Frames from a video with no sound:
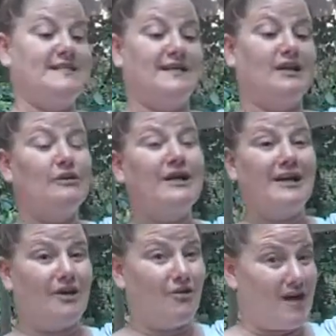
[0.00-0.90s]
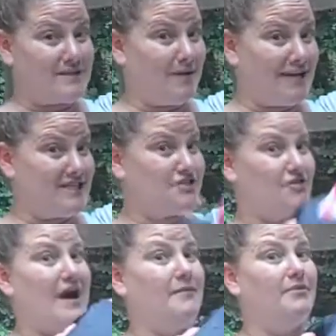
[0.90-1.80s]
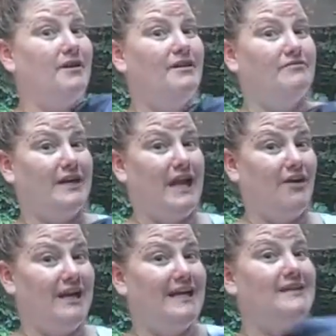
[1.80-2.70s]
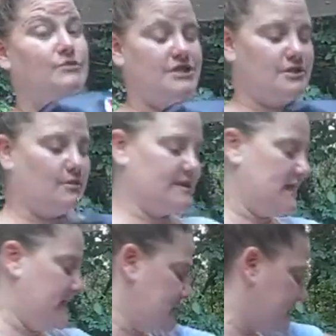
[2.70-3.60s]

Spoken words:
including a crossbody strap for carrying it, which is always nice.